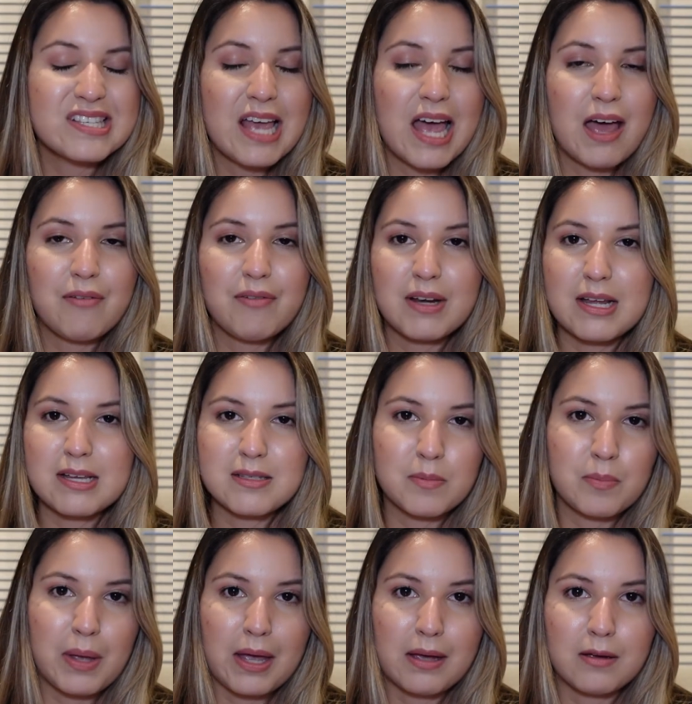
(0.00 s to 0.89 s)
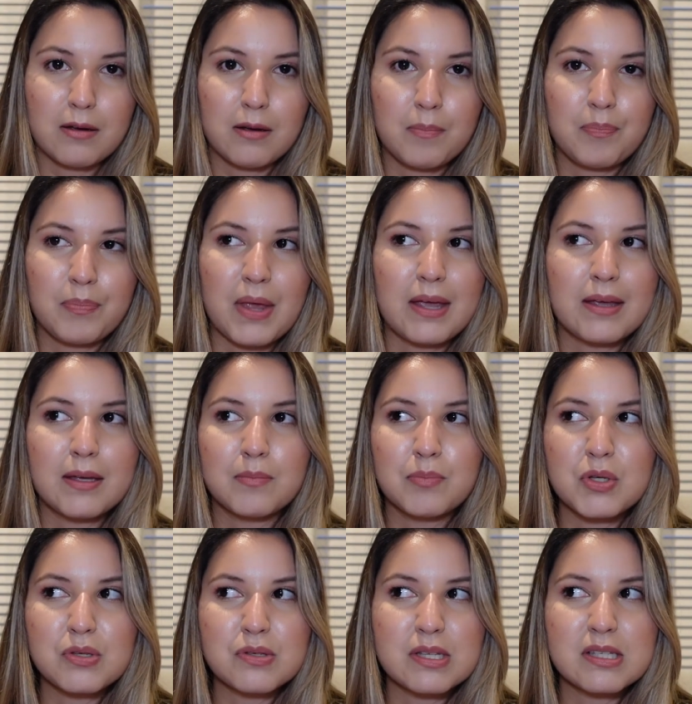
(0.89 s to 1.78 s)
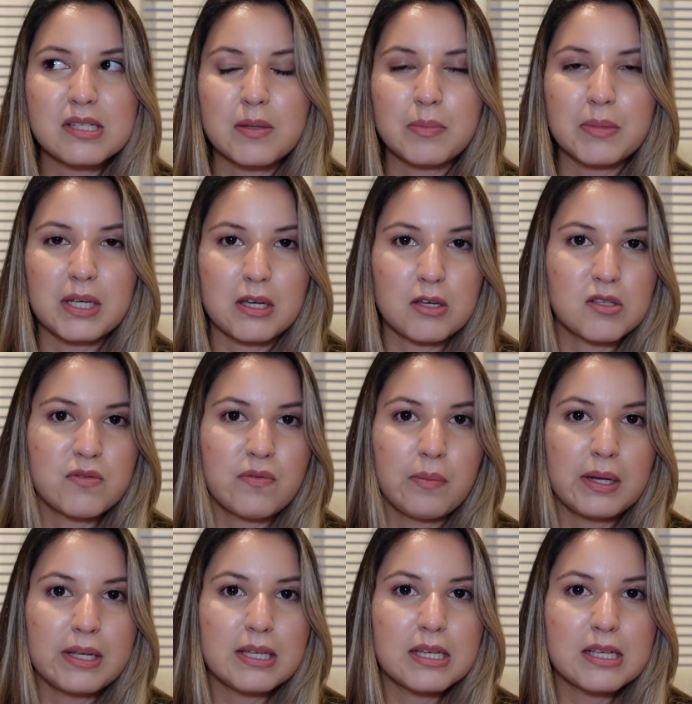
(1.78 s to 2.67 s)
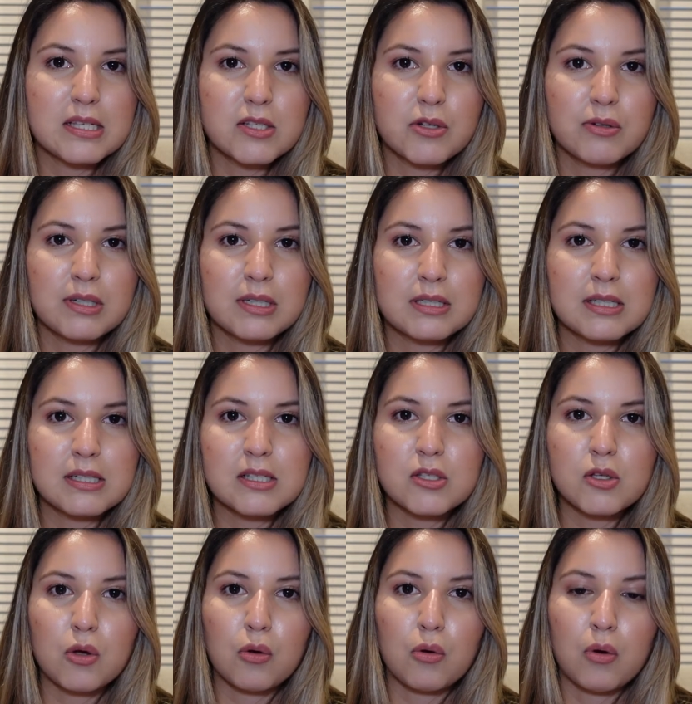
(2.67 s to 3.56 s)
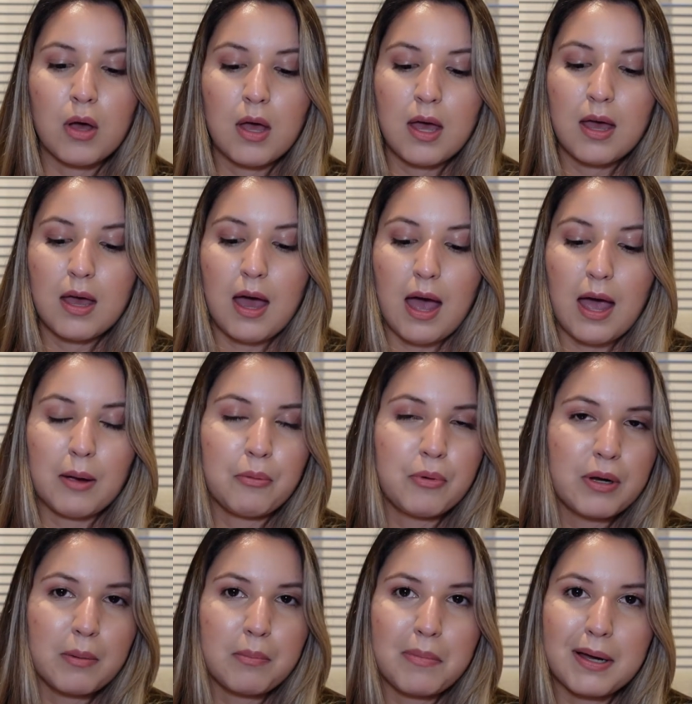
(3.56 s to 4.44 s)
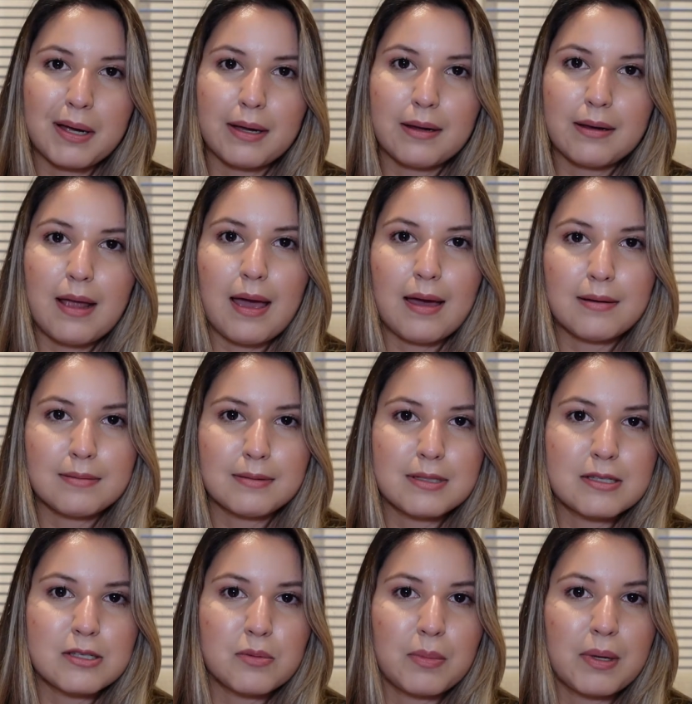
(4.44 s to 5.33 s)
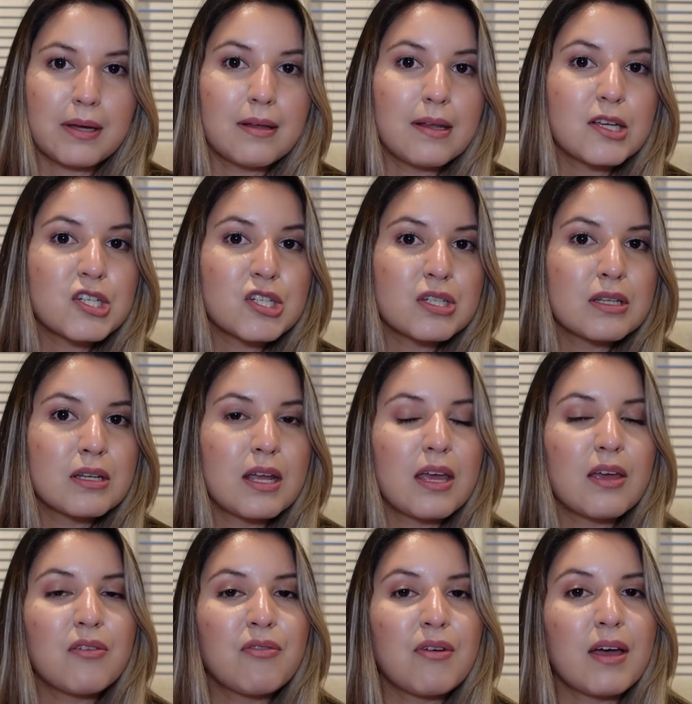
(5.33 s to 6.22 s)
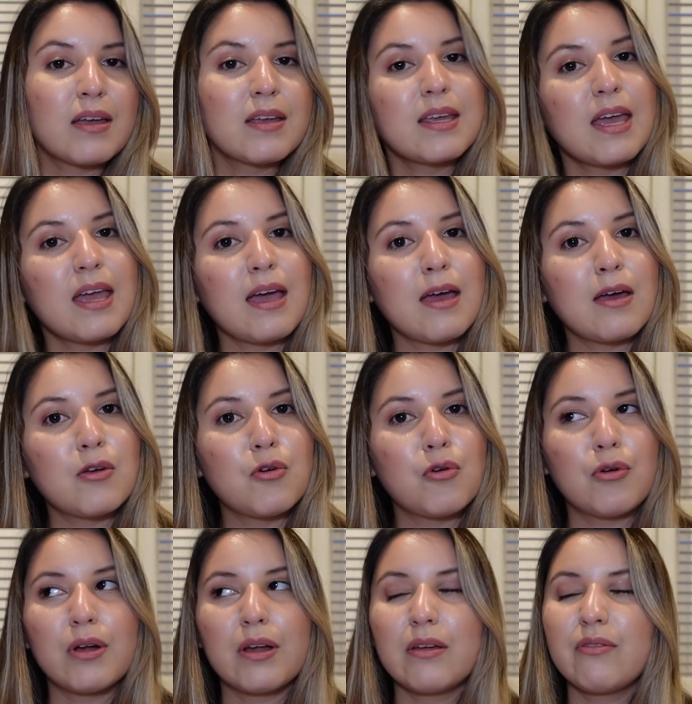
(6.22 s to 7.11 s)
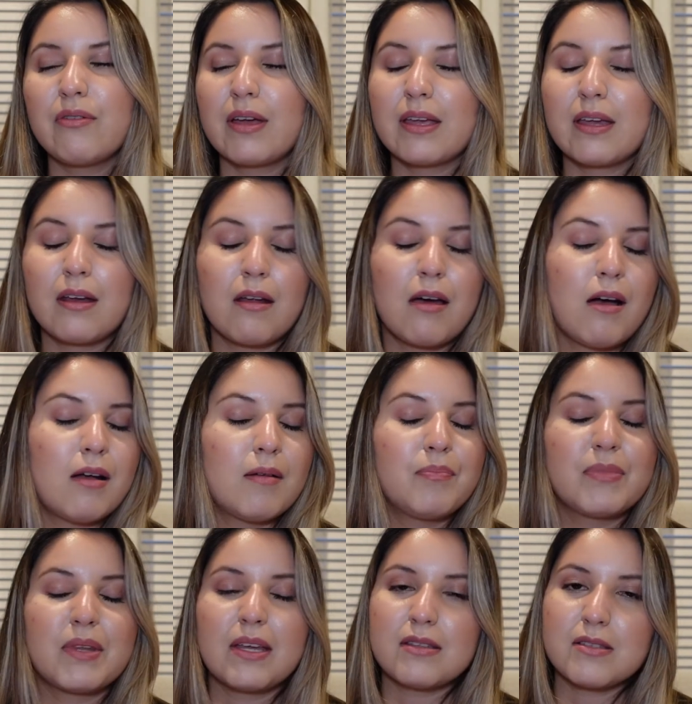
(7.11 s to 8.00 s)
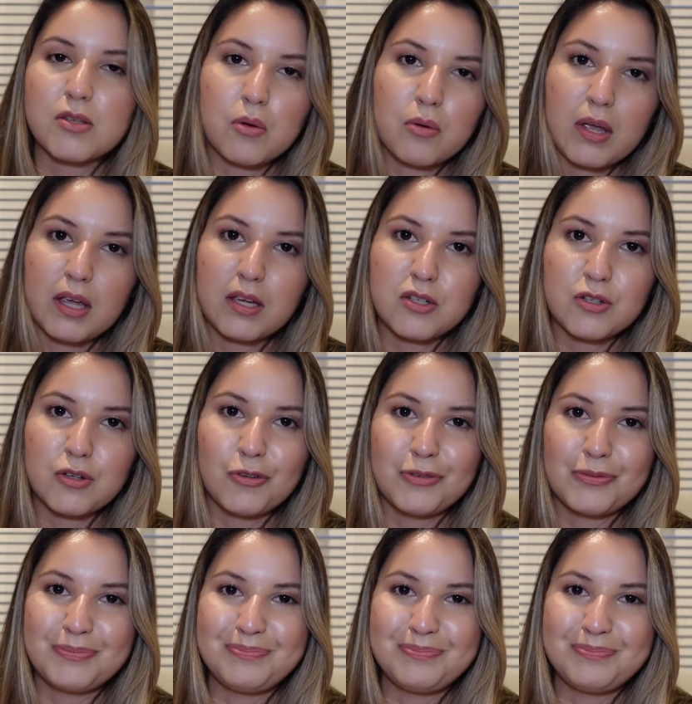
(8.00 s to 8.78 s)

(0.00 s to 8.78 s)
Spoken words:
have it as a backup. I am using something else for my keys currently, so I wouldn't mind adding this to my collection if I can, or if I cannot, it's okay too.